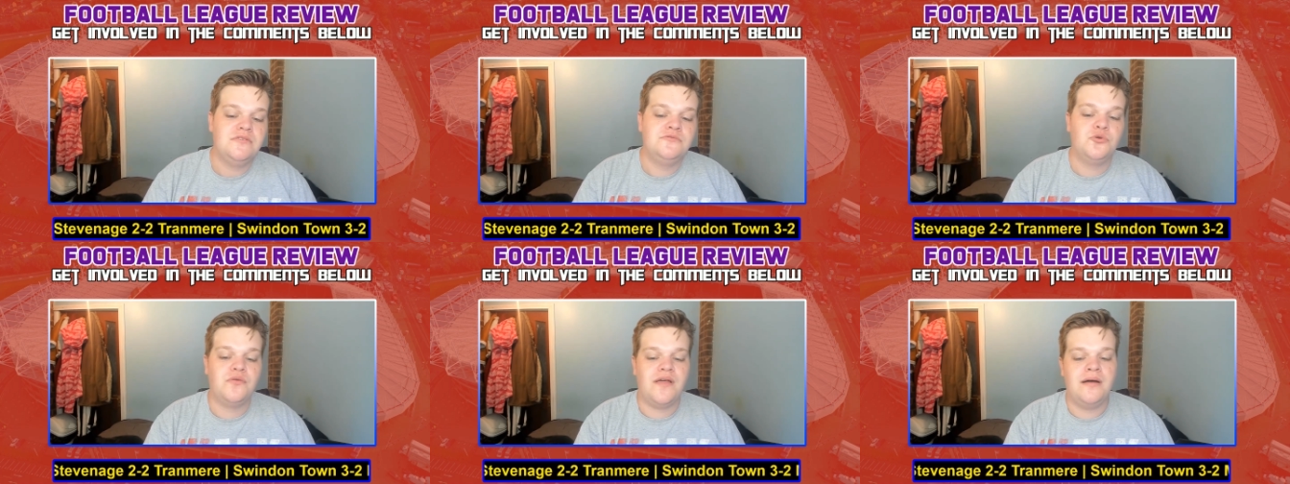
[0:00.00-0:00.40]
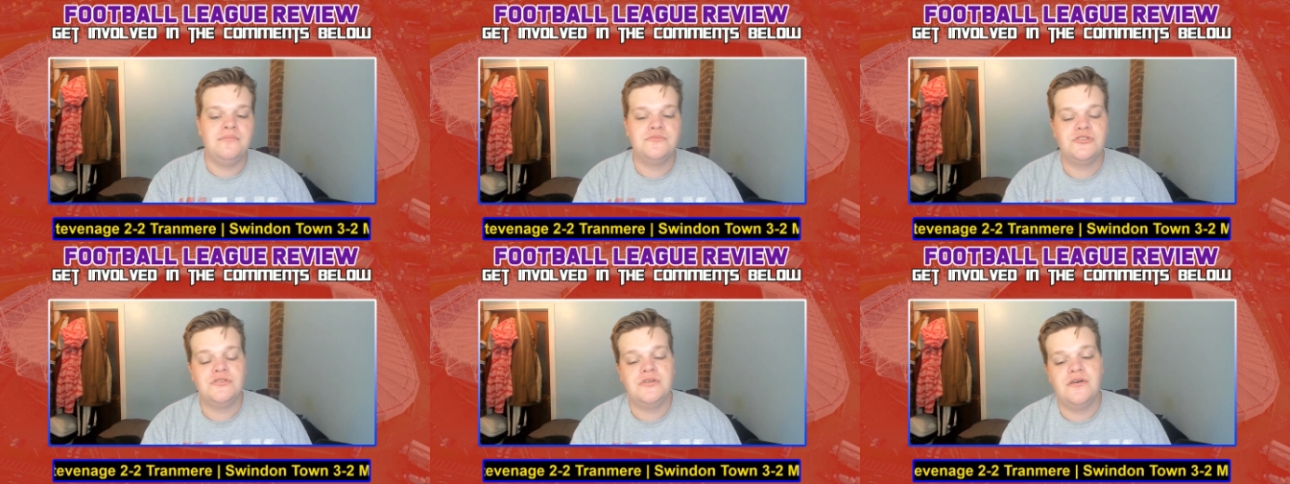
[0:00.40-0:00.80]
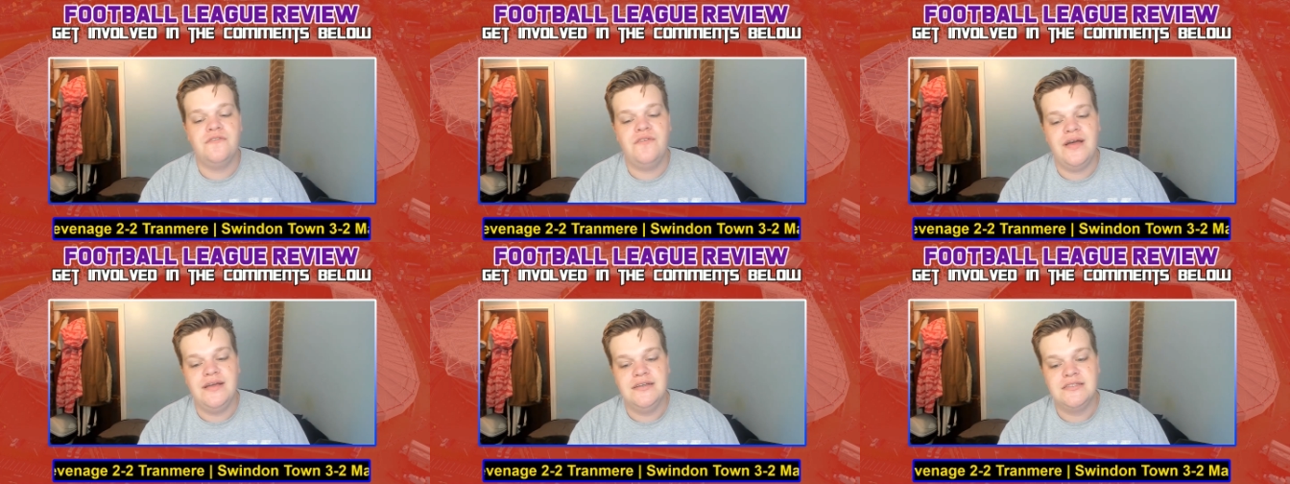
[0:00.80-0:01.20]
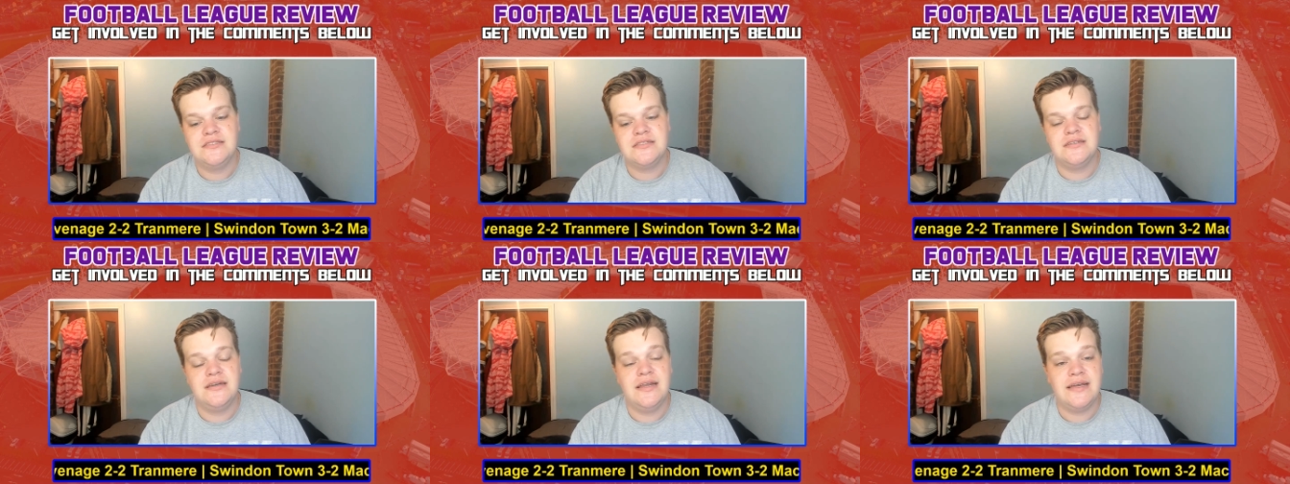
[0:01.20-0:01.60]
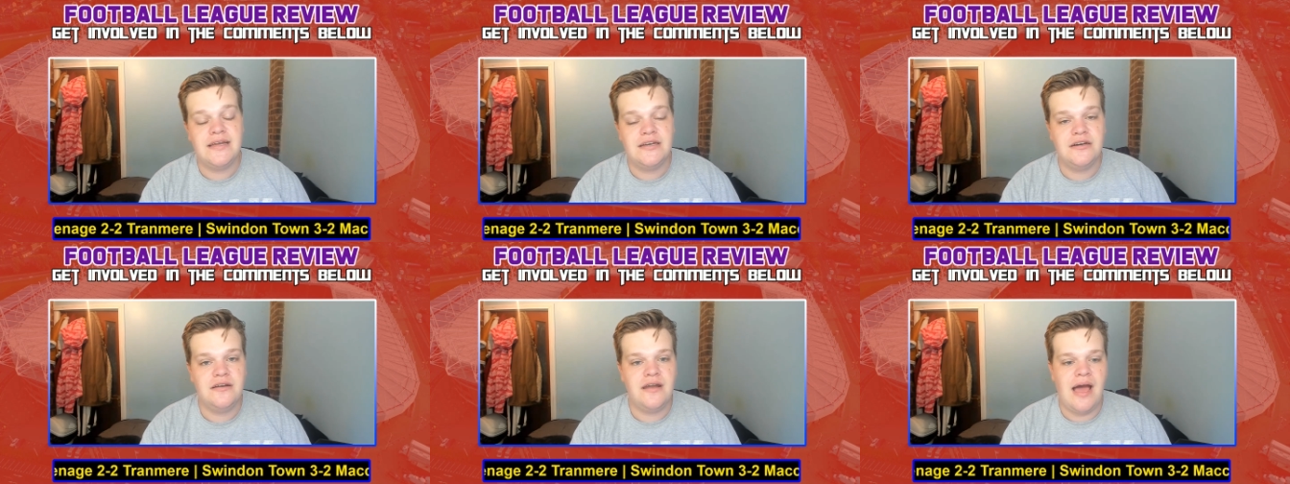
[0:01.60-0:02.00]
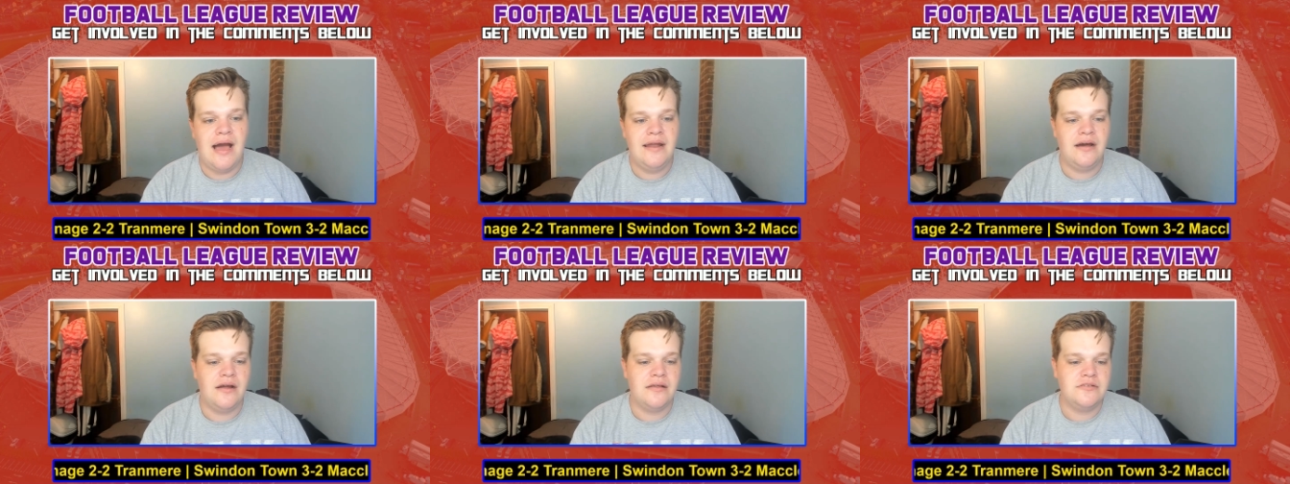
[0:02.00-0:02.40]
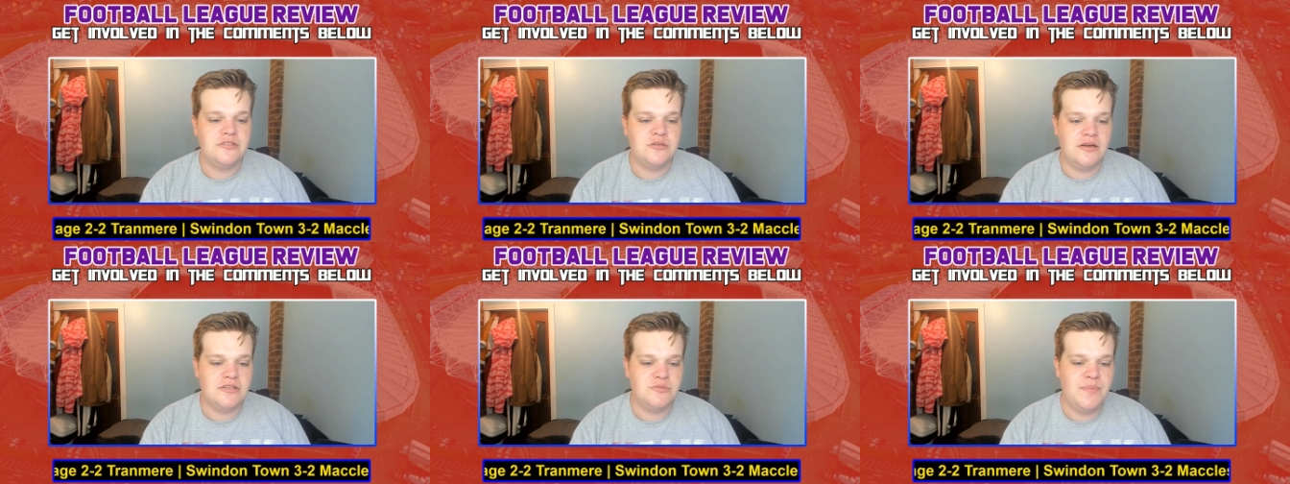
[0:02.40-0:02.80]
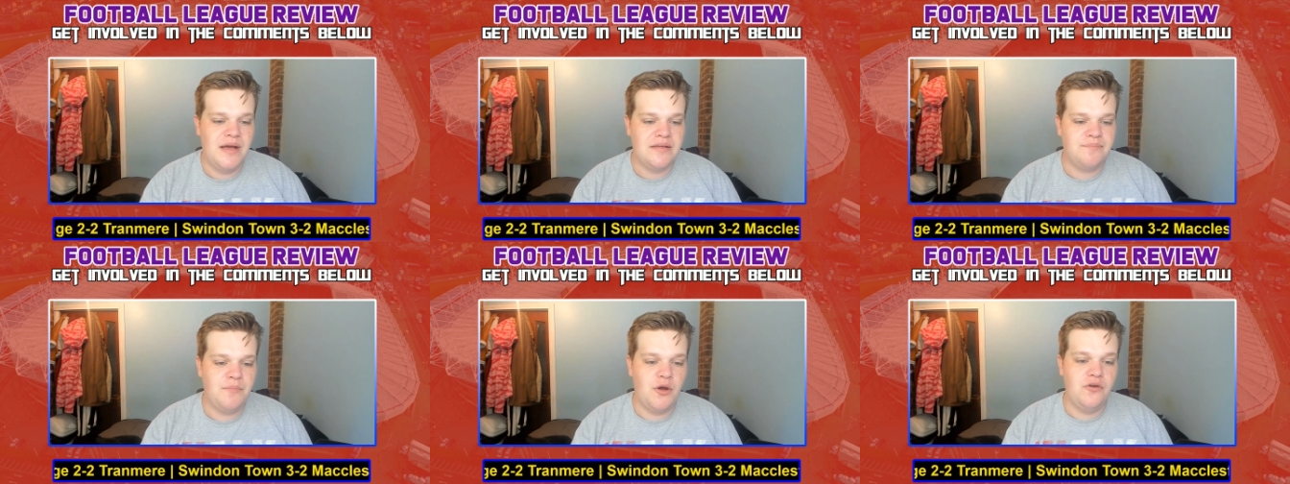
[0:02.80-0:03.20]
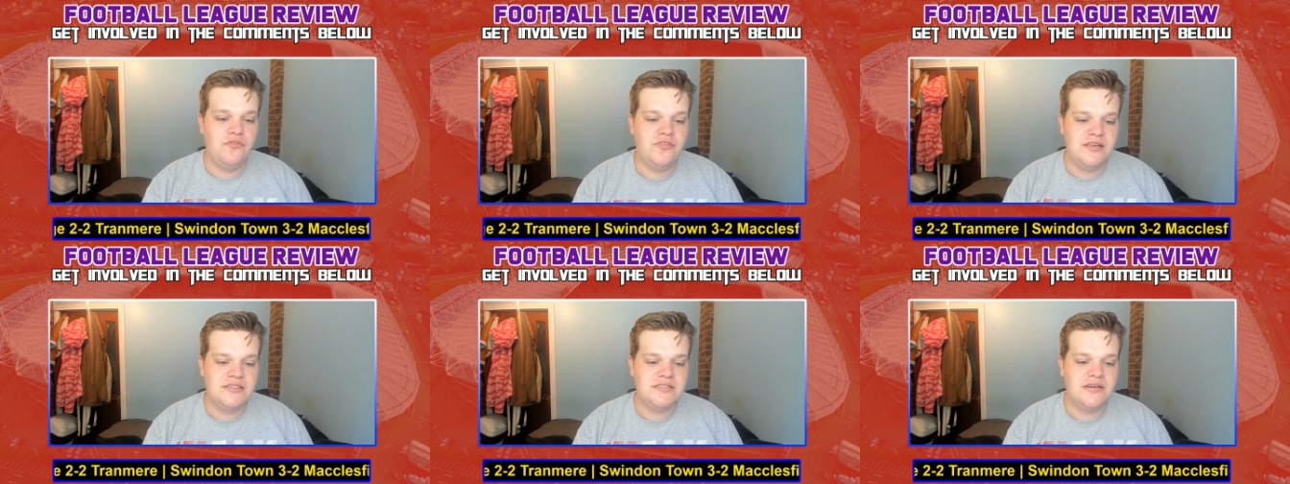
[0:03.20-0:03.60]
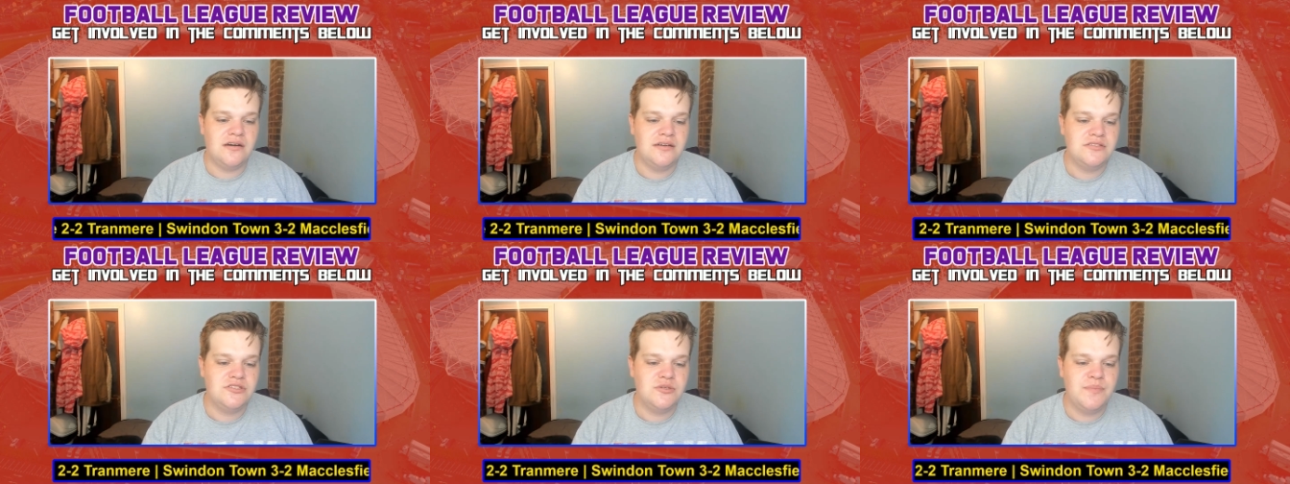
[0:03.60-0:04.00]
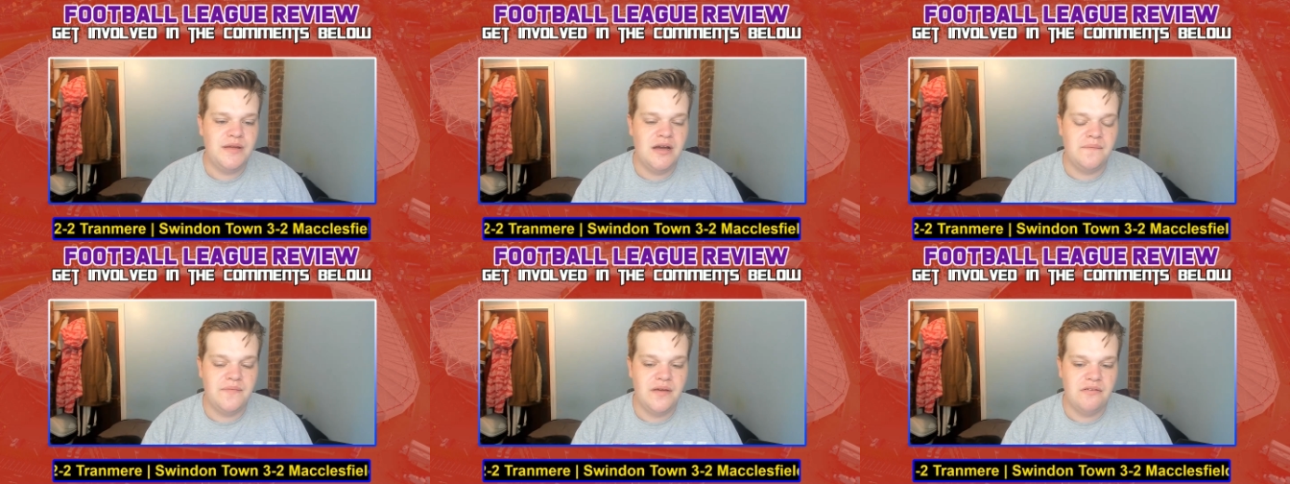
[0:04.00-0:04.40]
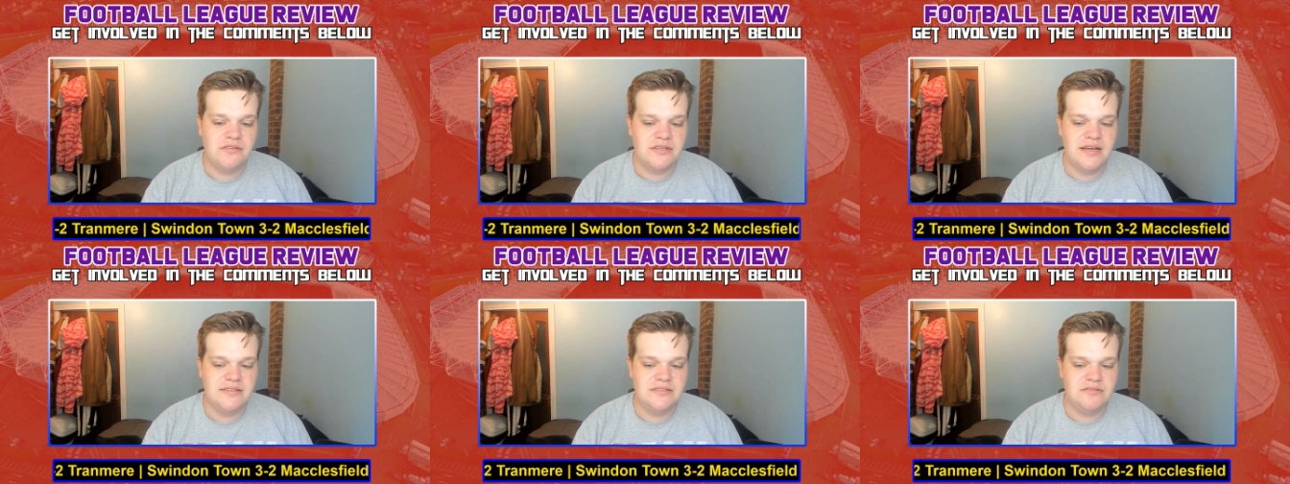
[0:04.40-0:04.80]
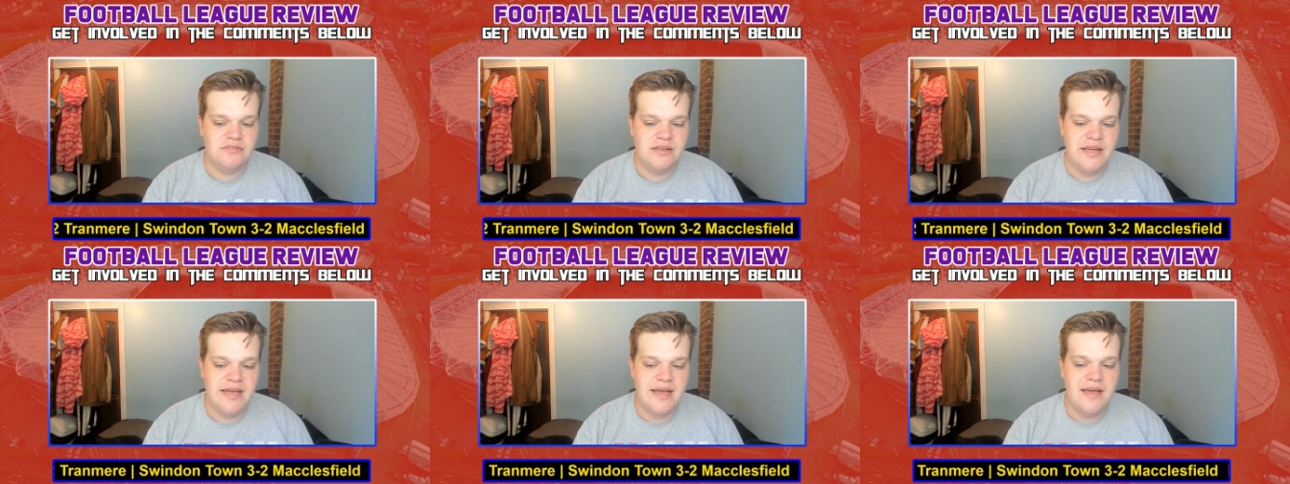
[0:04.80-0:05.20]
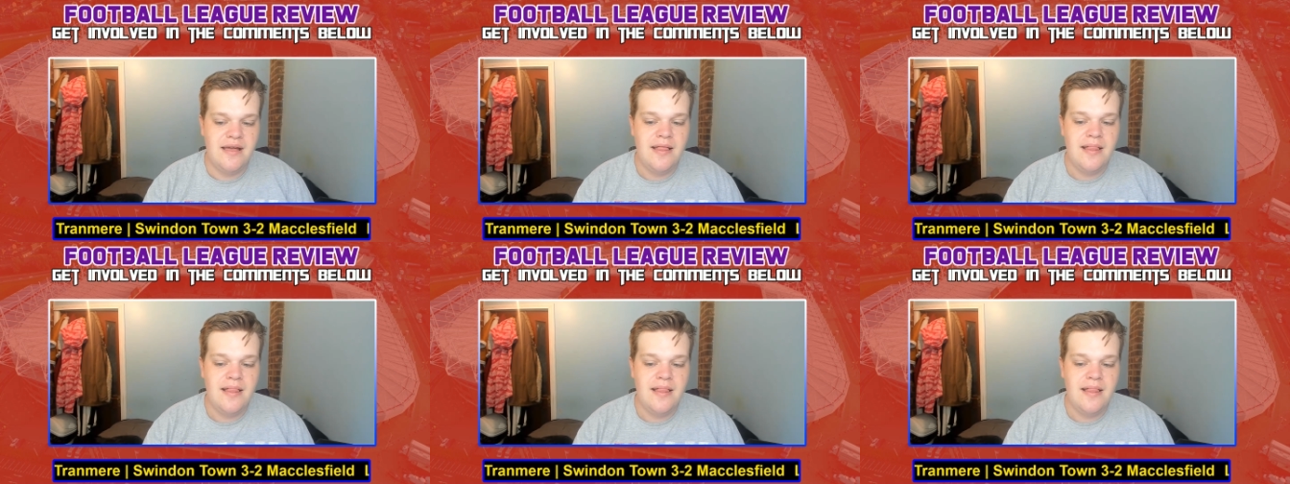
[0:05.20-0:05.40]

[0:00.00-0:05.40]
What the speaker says: Northampton faced Lincoln, and I expect both of these sides to be up there at the end of the year.